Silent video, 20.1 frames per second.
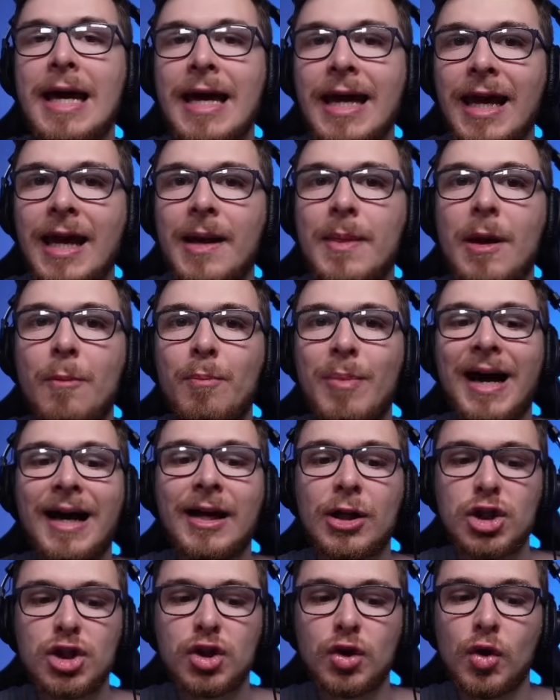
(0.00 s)
in the
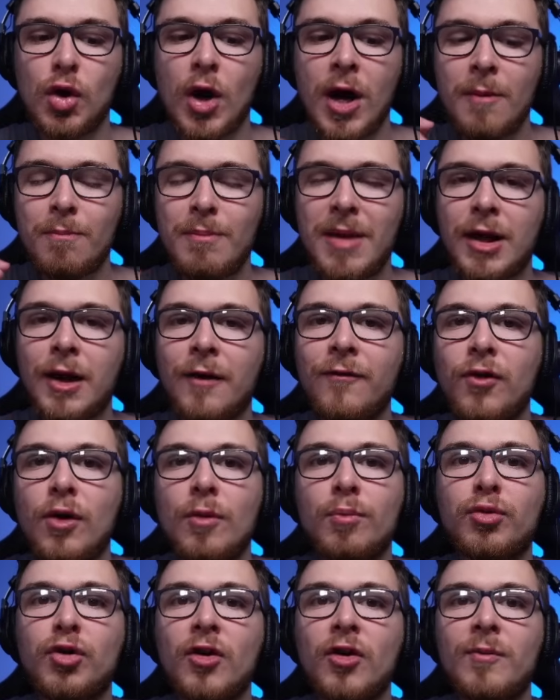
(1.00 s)
bank to make a few
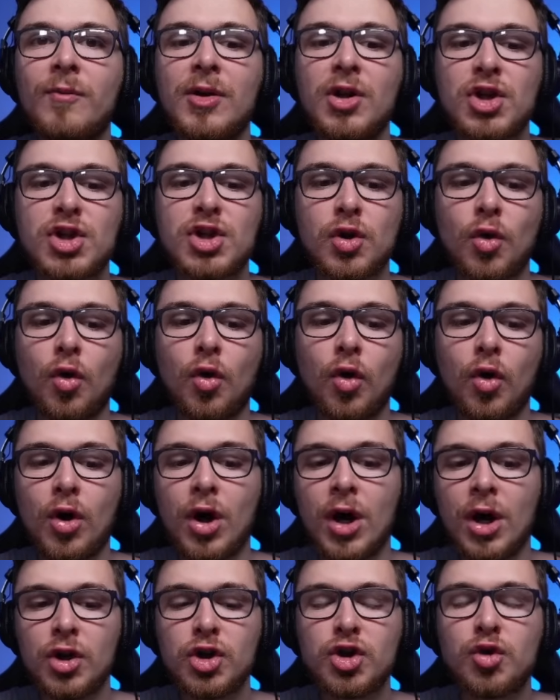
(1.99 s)
improvements or
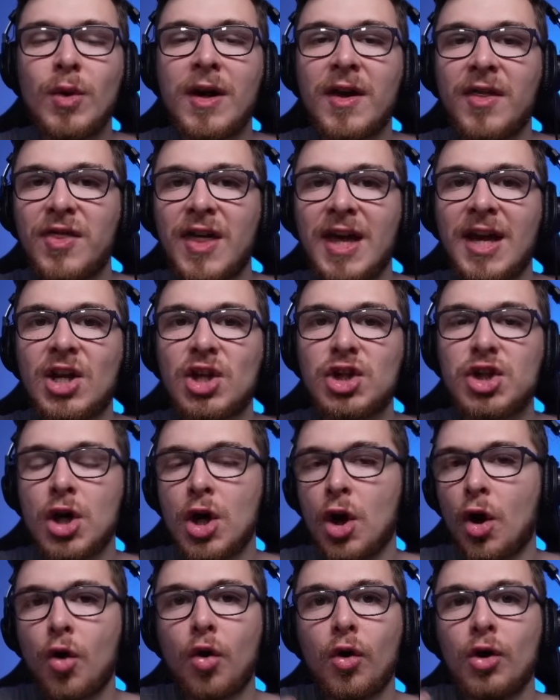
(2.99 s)
tweak things
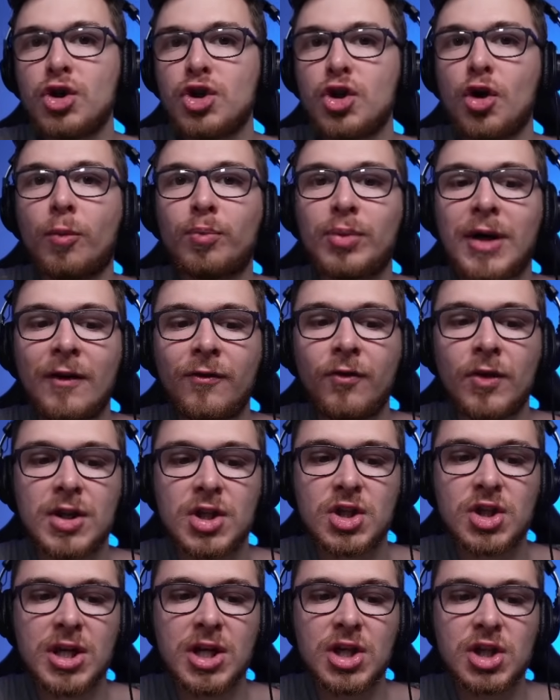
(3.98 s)
according to your
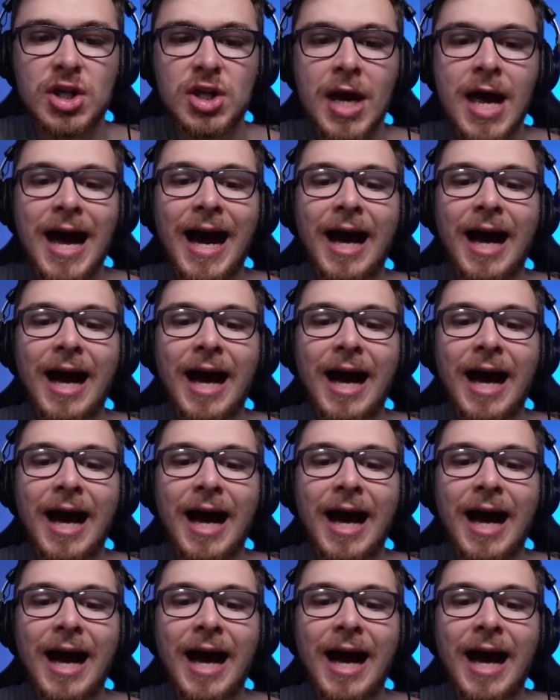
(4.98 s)
preferences.